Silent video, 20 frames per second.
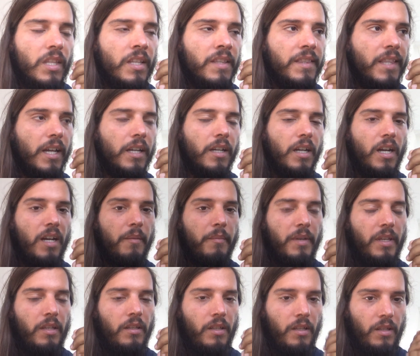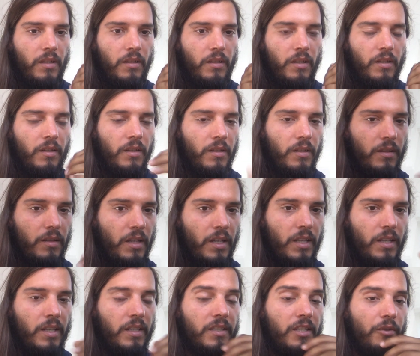that come in, in, in,
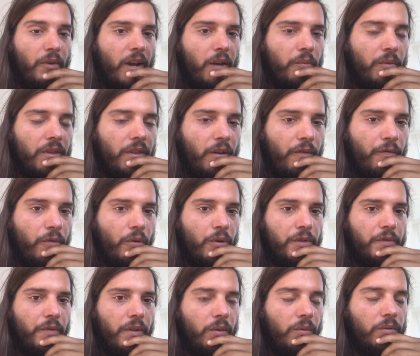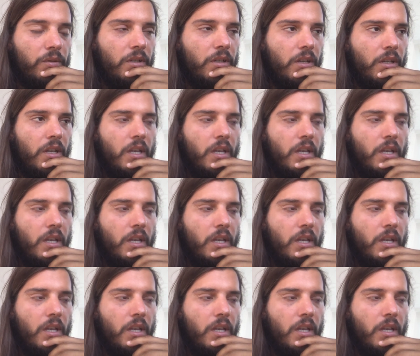interact with our force field,